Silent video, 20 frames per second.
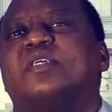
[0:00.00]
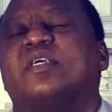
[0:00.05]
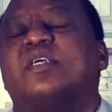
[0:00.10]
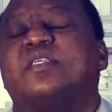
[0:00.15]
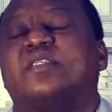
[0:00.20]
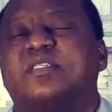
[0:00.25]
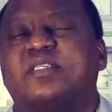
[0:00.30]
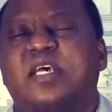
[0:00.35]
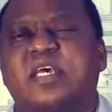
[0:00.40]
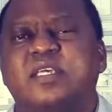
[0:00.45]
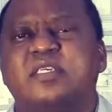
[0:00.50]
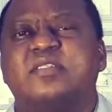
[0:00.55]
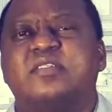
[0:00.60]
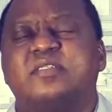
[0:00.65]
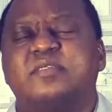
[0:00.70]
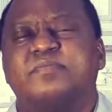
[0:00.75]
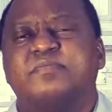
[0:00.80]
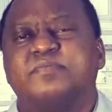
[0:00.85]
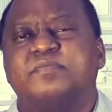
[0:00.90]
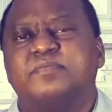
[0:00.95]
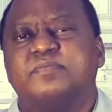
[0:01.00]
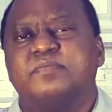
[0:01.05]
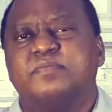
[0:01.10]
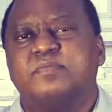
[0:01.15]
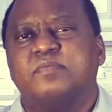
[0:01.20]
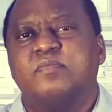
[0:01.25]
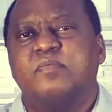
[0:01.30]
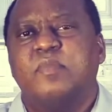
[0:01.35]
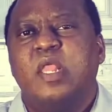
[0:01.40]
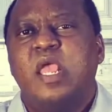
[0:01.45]
It says,
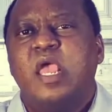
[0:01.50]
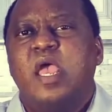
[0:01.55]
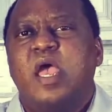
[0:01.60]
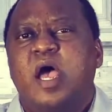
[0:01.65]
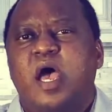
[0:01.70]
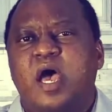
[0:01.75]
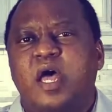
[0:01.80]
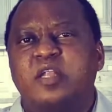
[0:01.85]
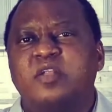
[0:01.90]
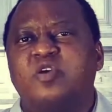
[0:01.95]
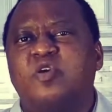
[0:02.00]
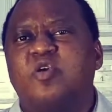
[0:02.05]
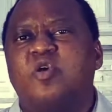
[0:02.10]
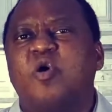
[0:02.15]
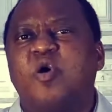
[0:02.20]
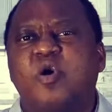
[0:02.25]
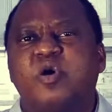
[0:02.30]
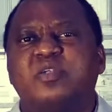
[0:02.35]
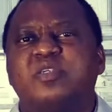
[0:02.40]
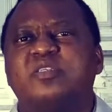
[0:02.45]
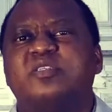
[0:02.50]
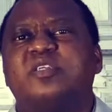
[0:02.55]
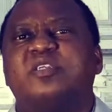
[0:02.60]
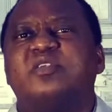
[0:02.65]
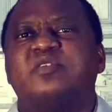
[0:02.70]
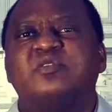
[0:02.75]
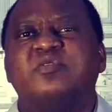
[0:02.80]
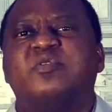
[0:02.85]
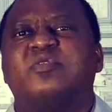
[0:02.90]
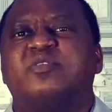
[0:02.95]
And God did
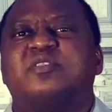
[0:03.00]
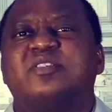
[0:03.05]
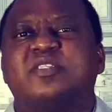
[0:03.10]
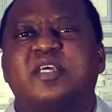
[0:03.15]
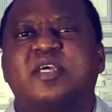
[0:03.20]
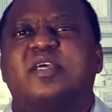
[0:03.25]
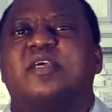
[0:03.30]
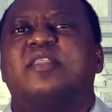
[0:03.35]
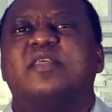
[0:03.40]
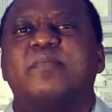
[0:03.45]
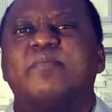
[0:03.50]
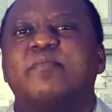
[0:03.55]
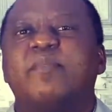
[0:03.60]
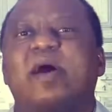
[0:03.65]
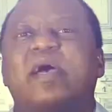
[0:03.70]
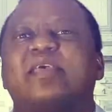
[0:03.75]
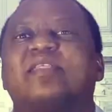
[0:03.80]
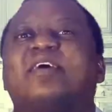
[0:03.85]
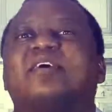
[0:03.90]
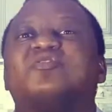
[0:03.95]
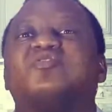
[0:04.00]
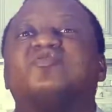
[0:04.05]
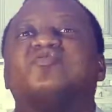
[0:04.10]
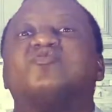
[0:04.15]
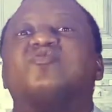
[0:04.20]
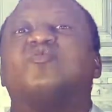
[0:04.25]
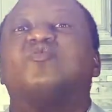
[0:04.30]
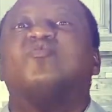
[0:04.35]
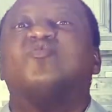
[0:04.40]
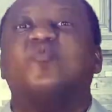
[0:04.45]
not take them by the
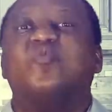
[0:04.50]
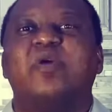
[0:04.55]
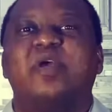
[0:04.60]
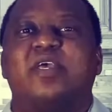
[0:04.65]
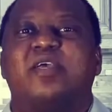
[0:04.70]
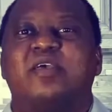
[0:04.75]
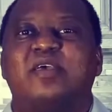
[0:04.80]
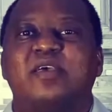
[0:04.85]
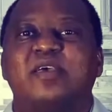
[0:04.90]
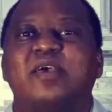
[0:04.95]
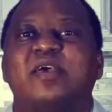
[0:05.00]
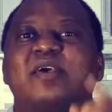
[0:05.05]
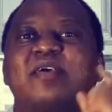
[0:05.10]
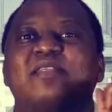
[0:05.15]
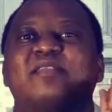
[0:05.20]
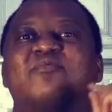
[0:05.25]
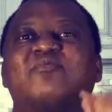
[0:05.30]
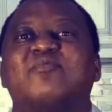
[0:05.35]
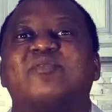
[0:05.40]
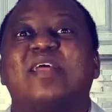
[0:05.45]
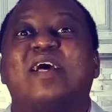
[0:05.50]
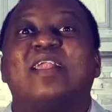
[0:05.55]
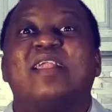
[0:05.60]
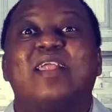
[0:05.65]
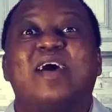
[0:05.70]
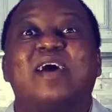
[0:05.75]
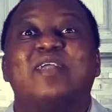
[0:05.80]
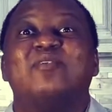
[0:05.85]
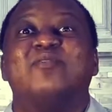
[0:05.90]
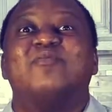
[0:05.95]
short way through the
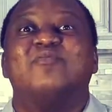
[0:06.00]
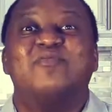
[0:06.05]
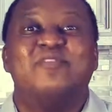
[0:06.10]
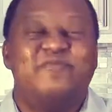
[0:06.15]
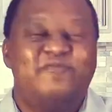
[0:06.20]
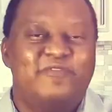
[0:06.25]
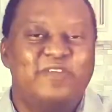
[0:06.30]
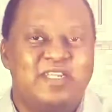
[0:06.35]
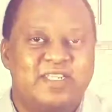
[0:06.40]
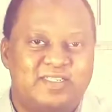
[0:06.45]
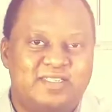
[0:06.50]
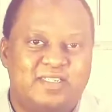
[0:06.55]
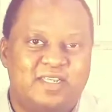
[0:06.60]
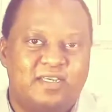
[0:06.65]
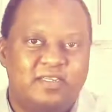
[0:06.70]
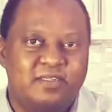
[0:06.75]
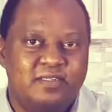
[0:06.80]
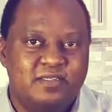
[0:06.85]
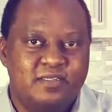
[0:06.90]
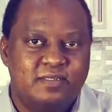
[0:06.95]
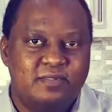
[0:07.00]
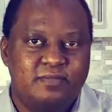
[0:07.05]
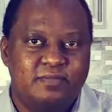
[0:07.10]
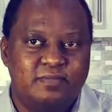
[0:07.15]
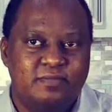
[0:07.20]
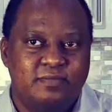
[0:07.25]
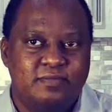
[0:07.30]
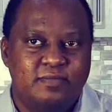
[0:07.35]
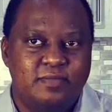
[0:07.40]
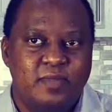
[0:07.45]
land of the Philistines.
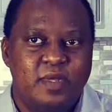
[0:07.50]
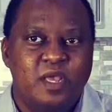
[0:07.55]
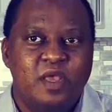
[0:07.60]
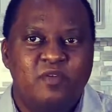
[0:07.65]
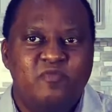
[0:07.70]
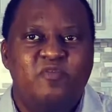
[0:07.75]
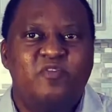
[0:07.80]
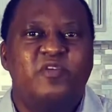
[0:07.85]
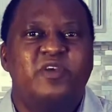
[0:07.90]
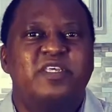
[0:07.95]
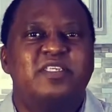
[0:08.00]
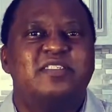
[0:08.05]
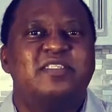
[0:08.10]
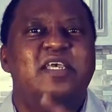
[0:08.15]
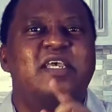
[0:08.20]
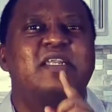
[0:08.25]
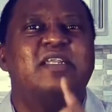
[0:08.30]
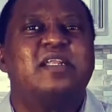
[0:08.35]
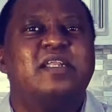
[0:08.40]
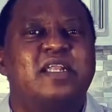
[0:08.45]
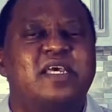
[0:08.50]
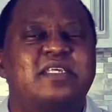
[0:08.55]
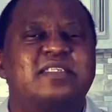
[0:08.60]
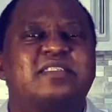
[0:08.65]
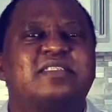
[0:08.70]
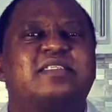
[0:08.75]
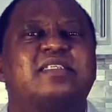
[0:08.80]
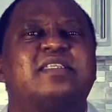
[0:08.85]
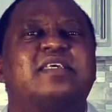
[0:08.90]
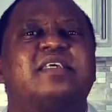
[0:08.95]
For he said,
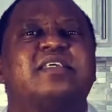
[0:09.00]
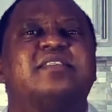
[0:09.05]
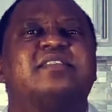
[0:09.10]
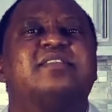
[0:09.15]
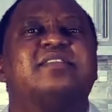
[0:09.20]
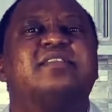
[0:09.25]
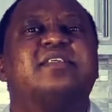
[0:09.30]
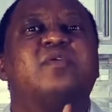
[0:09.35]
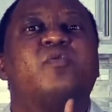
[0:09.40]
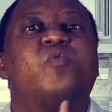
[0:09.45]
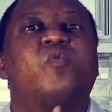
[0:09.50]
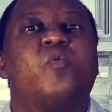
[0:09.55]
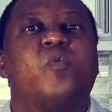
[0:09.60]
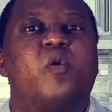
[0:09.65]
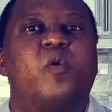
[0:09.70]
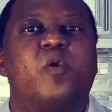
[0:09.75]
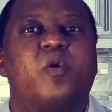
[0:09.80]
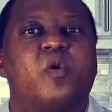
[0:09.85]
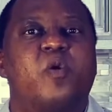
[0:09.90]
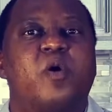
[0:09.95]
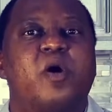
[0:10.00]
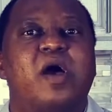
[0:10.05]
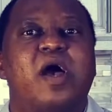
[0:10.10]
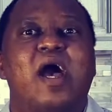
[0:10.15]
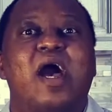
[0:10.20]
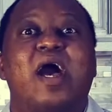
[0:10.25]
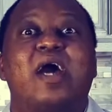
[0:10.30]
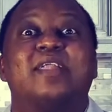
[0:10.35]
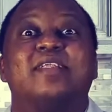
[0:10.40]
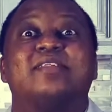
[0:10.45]
Lest they see war
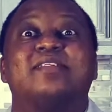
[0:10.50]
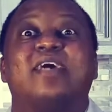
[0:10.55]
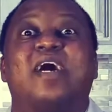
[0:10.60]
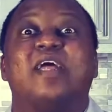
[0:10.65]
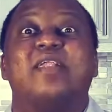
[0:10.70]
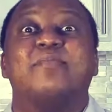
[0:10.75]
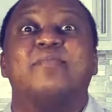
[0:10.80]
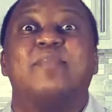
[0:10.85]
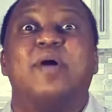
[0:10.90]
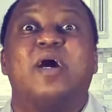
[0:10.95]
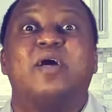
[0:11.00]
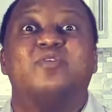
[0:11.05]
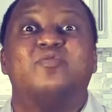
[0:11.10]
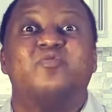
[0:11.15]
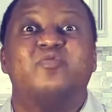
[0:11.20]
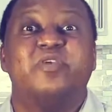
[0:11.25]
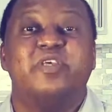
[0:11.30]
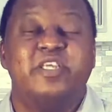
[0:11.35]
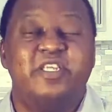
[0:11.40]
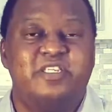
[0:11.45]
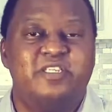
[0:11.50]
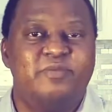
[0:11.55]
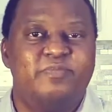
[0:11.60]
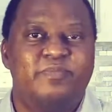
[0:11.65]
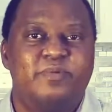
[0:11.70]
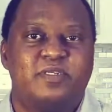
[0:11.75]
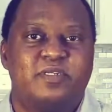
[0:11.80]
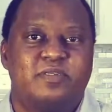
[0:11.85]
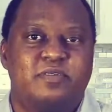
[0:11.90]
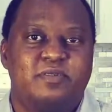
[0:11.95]
and turn back to
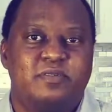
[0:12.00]
Egypt.